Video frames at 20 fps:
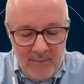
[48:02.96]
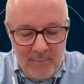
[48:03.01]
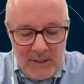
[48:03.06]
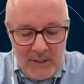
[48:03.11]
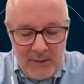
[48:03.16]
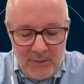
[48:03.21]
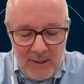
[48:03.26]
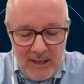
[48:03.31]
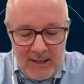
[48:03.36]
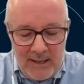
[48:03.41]

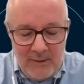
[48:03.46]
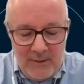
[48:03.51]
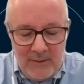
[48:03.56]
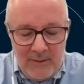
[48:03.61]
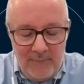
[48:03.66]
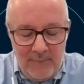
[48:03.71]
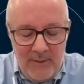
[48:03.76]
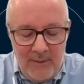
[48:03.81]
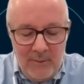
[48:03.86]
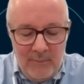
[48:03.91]
Just to give
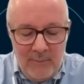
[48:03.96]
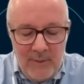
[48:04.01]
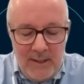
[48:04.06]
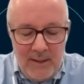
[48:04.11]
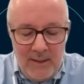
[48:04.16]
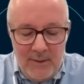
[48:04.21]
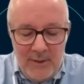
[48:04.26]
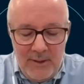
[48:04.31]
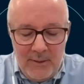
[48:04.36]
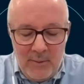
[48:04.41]
that more
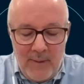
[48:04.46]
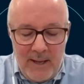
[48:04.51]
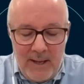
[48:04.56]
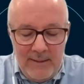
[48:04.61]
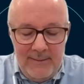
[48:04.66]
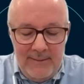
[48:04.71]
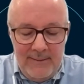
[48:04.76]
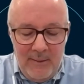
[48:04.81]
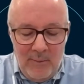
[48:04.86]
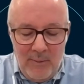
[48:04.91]
flavor,
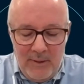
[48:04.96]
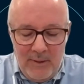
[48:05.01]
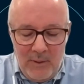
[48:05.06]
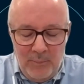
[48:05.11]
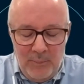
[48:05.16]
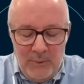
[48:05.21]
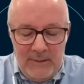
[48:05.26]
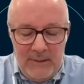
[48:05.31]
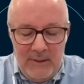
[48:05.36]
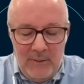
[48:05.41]
the
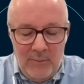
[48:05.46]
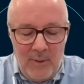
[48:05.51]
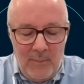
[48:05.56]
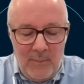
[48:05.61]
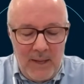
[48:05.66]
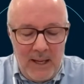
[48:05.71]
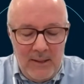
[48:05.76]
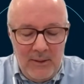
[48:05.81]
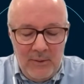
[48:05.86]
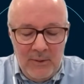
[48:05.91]
numbers are
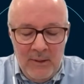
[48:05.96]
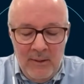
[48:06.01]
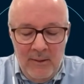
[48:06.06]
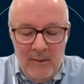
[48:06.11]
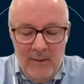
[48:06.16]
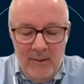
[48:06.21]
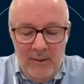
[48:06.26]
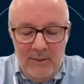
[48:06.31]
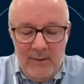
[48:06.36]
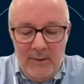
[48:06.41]
there. We're
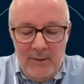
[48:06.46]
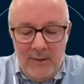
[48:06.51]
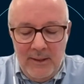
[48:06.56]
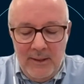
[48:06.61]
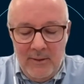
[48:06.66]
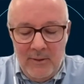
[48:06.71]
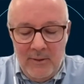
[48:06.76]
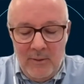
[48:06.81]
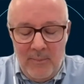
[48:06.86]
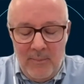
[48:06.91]
talking about
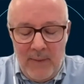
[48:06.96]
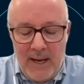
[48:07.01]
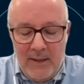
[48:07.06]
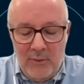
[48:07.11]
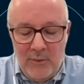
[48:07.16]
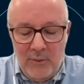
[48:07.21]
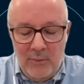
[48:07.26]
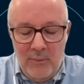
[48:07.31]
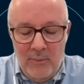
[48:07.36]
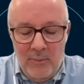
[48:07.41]
almost
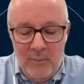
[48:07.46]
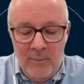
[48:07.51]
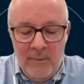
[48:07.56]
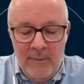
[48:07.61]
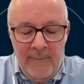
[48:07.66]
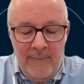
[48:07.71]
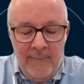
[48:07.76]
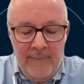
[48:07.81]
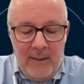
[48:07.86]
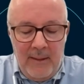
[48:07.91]

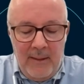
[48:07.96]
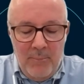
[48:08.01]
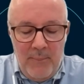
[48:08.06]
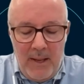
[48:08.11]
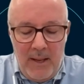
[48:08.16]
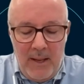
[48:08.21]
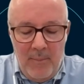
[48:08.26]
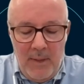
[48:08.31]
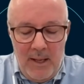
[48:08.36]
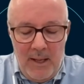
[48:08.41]
50%
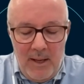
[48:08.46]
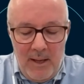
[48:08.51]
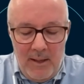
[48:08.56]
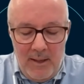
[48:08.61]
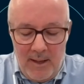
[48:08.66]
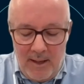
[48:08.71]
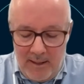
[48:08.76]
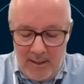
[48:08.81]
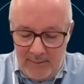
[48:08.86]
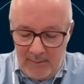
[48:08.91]
more
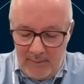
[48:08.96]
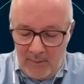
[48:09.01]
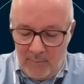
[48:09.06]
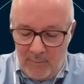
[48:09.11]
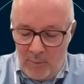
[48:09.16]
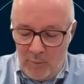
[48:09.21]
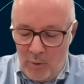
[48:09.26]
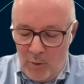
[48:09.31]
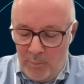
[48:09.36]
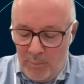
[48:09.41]
in
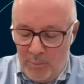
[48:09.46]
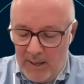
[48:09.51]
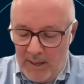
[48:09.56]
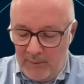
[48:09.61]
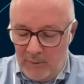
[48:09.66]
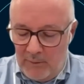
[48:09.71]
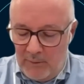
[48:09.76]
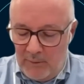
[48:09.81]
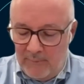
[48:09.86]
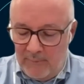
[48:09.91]
average
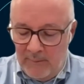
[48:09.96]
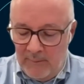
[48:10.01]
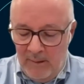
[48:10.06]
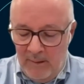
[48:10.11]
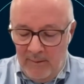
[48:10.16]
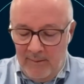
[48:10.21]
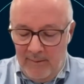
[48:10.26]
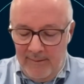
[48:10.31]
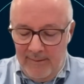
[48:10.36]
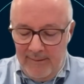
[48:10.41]
ticket
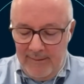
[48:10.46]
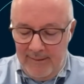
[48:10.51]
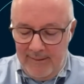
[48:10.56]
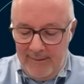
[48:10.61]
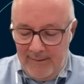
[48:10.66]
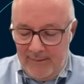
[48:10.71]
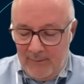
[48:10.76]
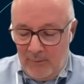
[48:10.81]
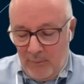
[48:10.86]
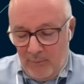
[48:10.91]
in
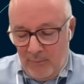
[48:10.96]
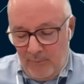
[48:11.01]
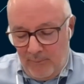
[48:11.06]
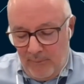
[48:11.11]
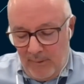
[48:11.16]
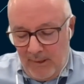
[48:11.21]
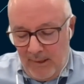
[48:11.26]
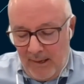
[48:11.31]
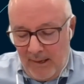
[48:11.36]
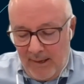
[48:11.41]
SMEs
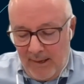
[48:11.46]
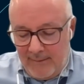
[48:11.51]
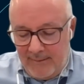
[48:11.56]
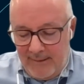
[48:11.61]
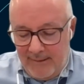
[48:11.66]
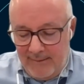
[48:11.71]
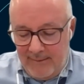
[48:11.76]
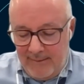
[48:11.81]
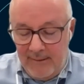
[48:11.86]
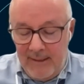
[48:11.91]
compared to
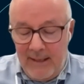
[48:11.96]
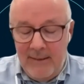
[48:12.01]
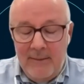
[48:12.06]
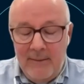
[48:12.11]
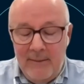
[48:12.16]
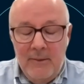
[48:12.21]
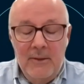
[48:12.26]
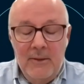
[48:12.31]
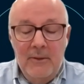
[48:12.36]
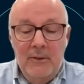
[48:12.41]
corporate.
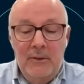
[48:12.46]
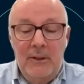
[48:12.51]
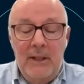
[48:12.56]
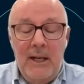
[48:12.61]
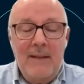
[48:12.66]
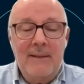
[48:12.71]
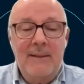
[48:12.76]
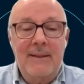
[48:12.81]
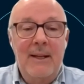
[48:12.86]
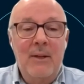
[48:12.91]

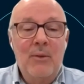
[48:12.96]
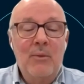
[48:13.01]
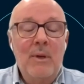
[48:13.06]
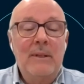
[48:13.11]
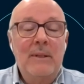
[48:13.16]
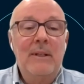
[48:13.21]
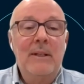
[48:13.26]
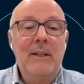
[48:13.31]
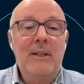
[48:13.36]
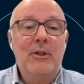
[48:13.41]

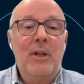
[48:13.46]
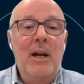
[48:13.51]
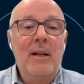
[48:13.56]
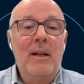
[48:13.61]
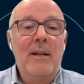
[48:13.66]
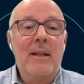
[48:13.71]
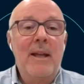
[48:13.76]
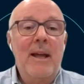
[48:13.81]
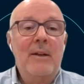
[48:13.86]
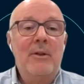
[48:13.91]
And
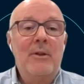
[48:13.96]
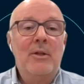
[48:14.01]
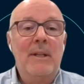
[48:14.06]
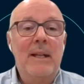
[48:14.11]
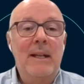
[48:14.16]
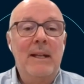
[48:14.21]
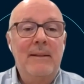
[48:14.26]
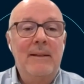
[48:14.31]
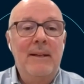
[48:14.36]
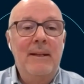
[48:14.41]
in
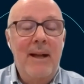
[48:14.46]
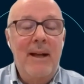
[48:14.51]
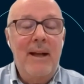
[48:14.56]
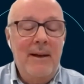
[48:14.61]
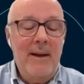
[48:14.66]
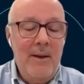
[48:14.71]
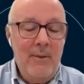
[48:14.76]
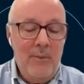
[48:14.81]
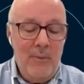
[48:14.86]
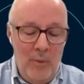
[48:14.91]

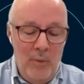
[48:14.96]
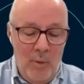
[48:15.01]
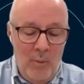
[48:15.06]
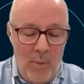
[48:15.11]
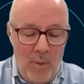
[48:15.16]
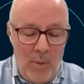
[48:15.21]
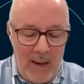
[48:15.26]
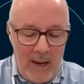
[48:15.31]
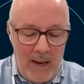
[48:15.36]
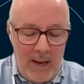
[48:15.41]
essence,
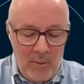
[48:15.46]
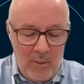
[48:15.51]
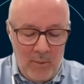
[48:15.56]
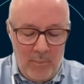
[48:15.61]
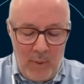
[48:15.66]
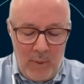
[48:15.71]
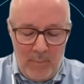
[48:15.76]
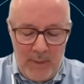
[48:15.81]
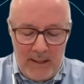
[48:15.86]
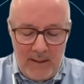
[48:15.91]
it's
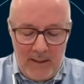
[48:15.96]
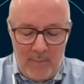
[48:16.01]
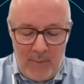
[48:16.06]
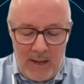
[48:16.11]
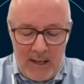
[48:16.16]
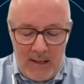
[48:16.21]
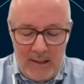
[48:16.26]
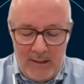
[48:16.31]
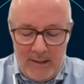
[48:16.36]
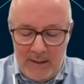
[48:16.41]
making
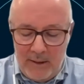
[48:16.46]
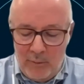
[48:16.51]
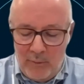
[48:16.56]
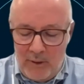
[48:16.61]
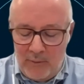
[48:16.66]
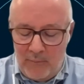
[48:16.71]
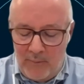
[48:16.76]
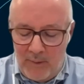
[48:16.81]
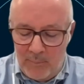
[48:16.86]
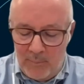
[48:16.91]

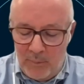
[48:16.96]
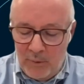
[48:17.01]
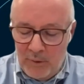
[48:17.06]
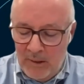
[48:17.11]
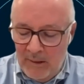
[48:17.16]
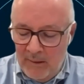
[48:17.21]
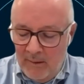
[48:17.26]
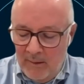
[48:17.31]
the